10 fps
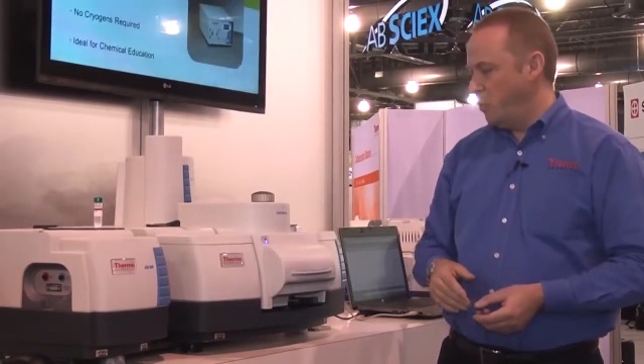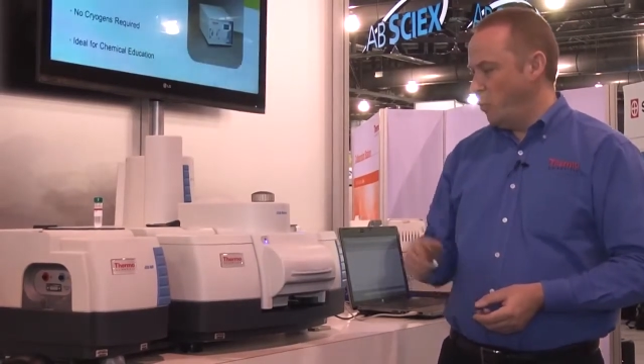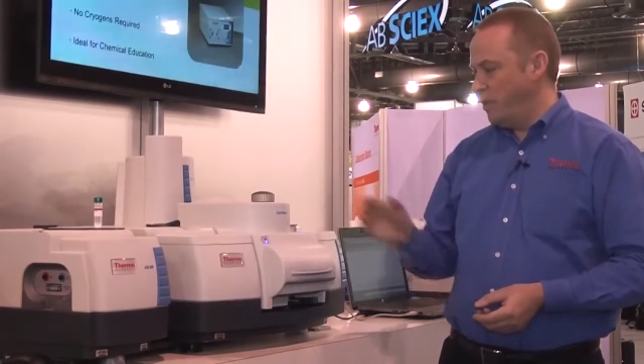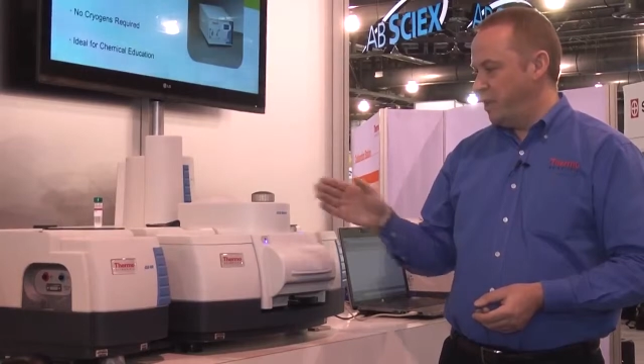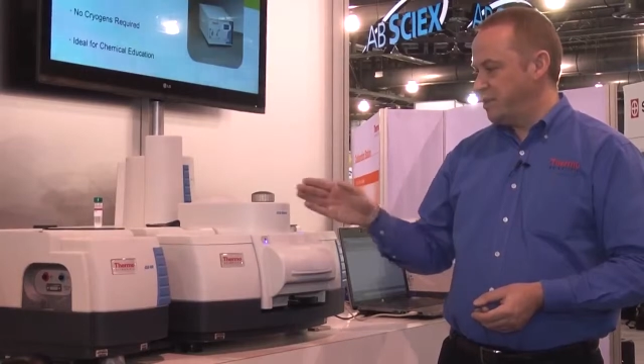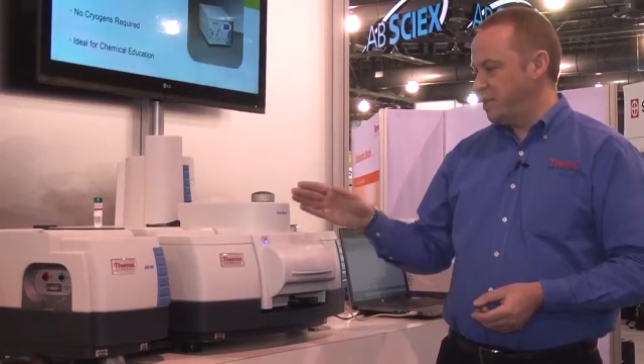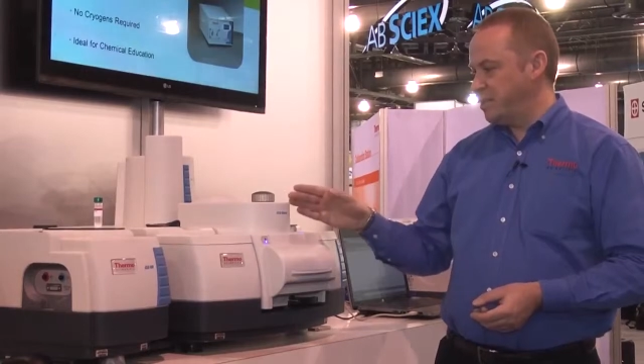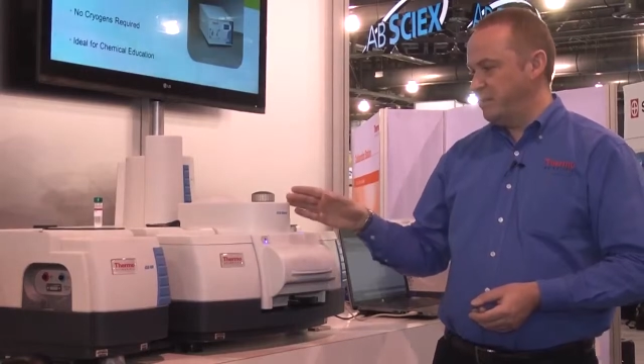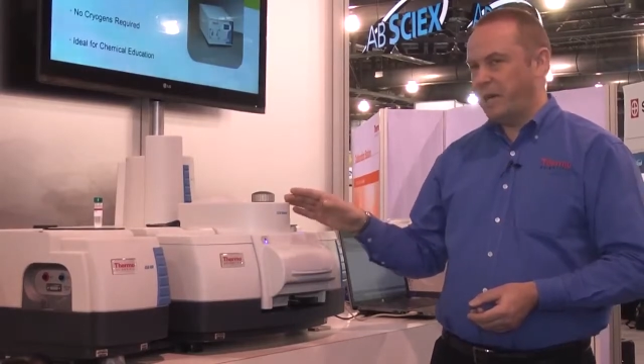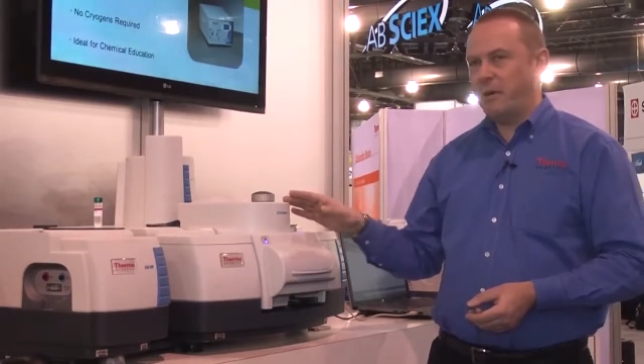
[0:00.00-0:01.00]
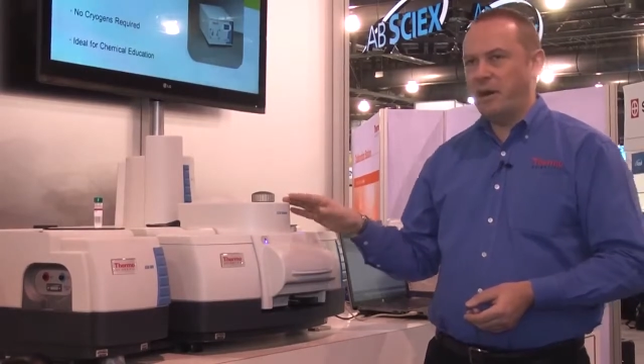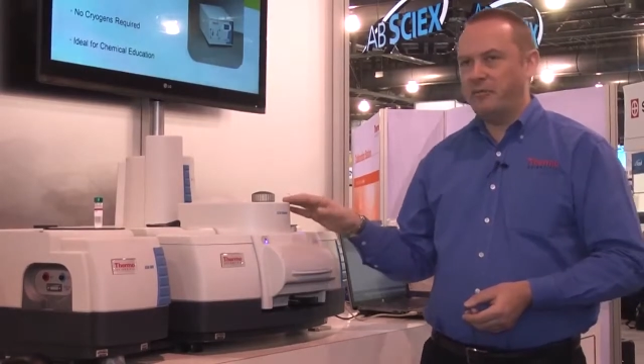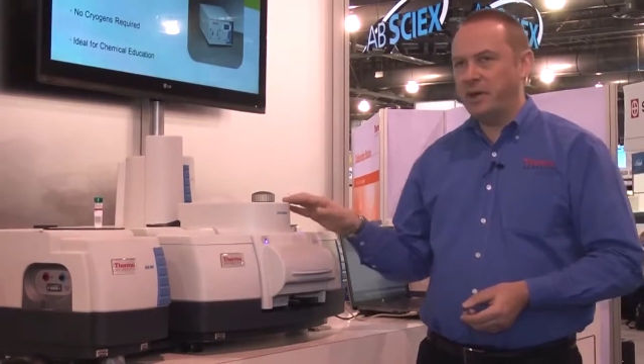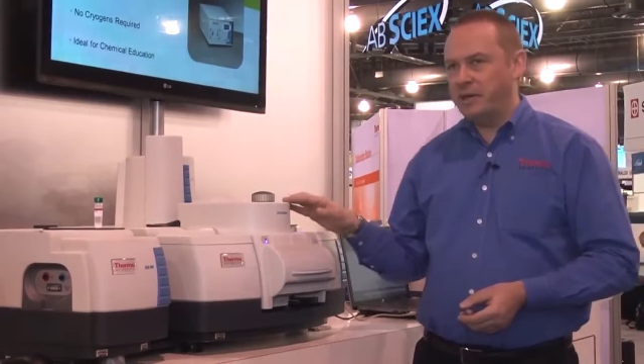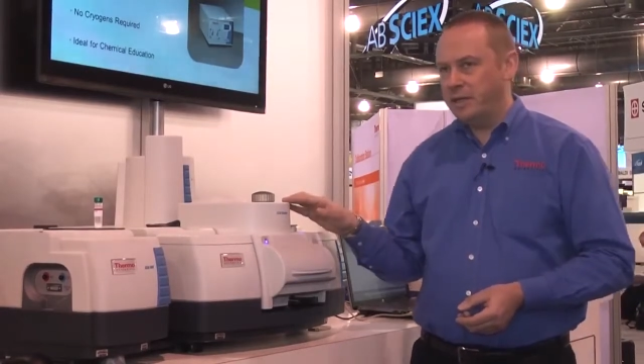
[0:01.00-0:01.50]
With this system,
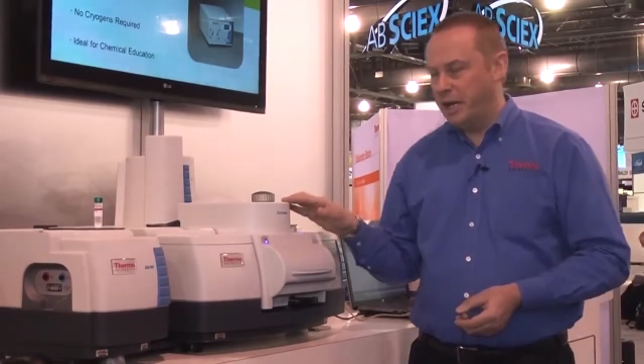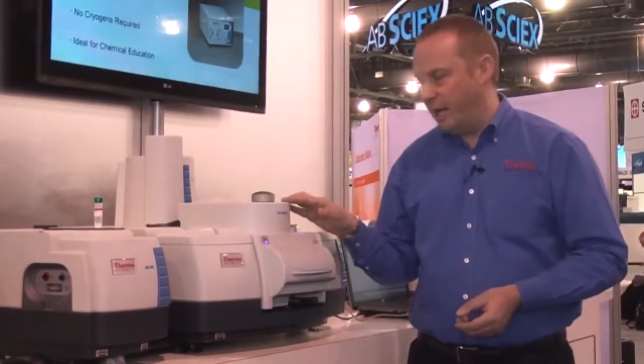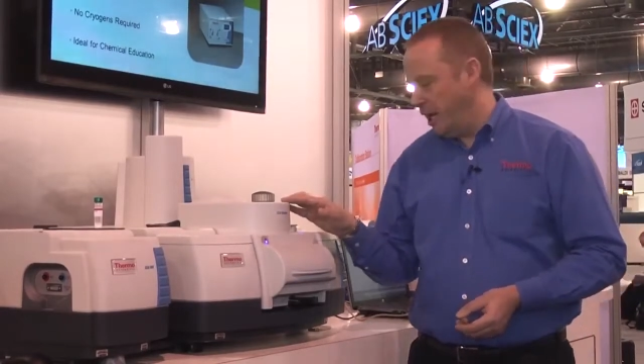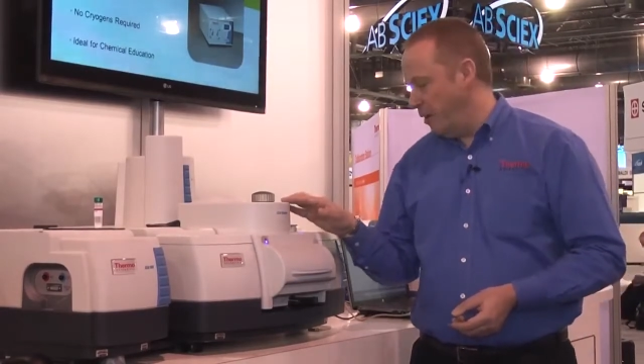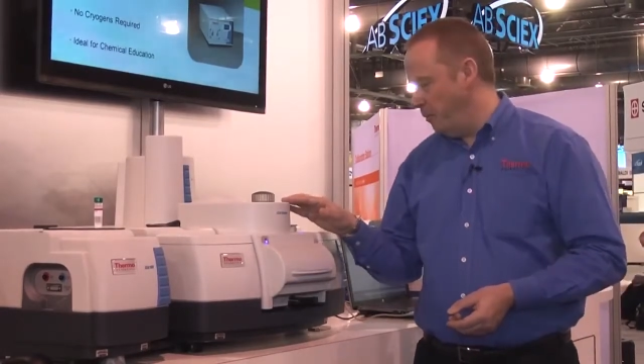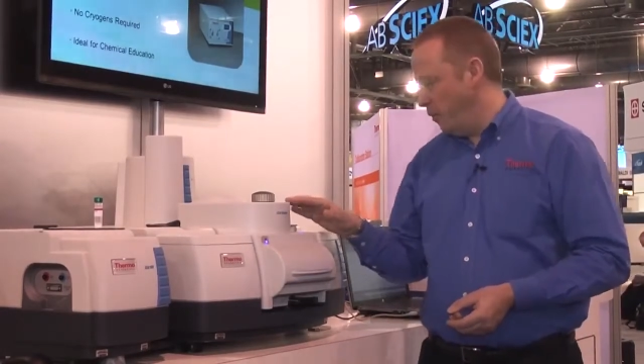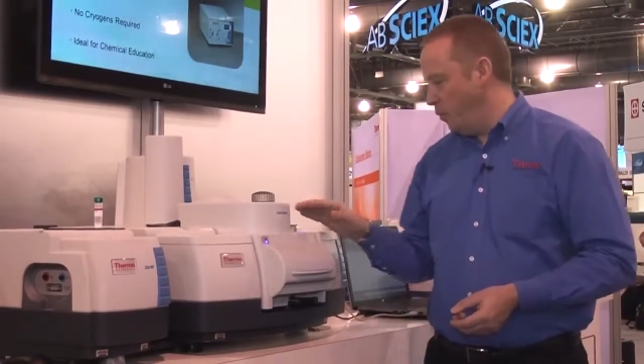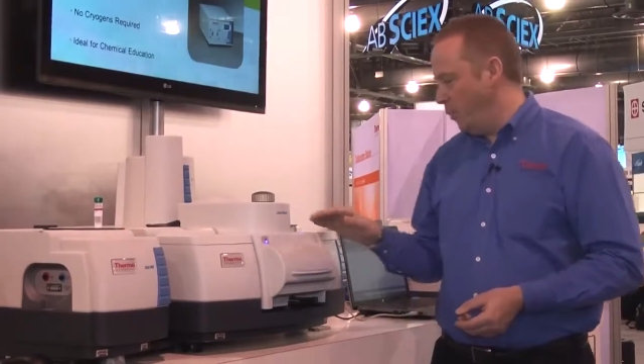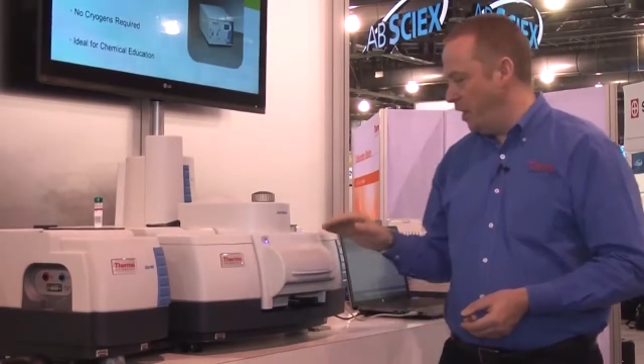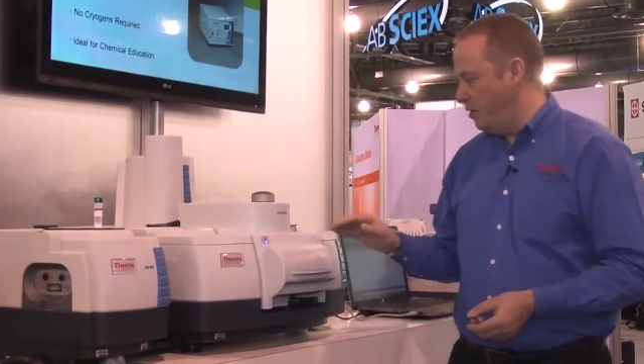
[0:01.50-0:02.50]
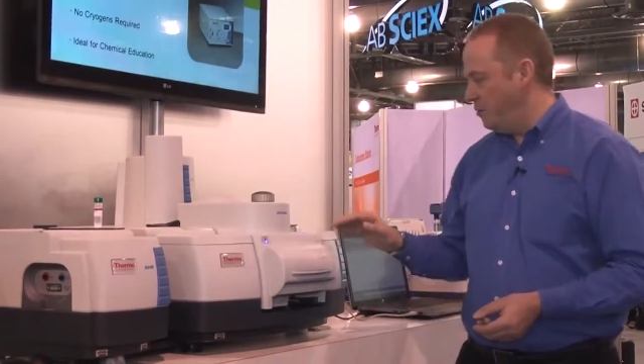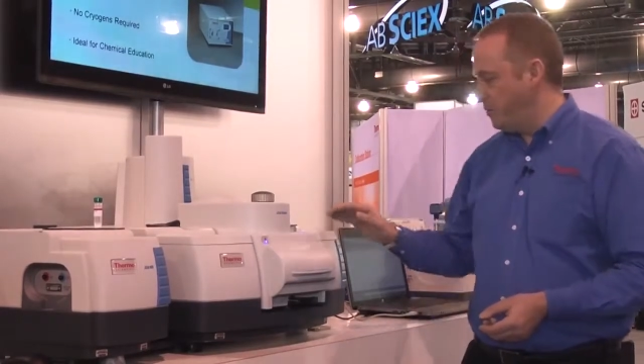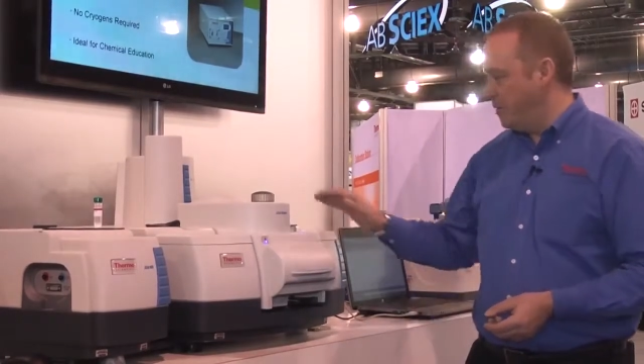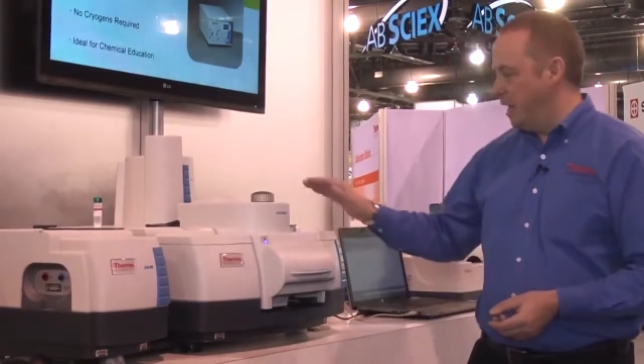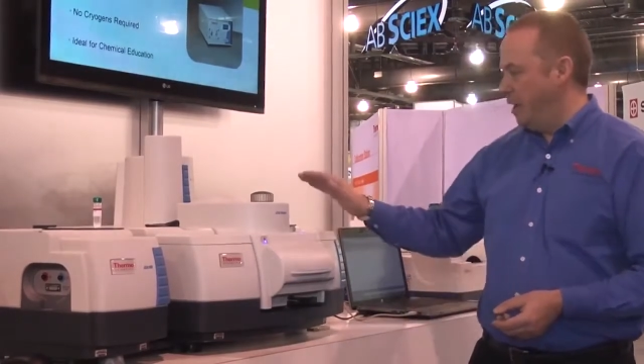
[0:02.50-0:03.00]
however, we've